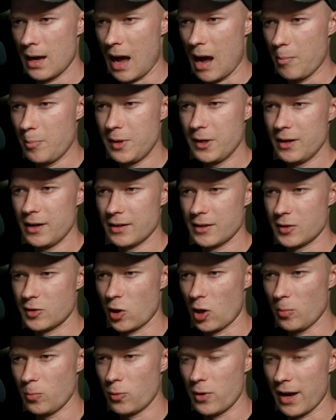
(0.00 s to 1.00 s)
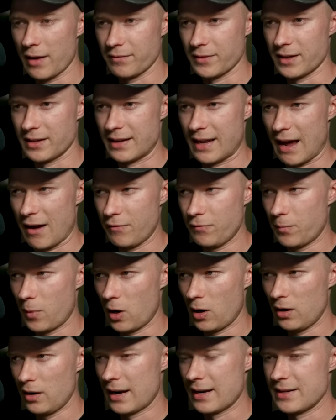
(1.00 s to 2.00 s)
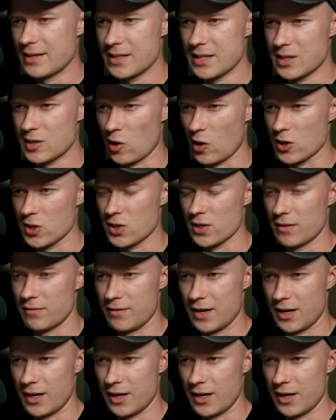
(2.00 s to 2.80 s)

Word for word: Up here at the top, we have the nav bar, and this is also a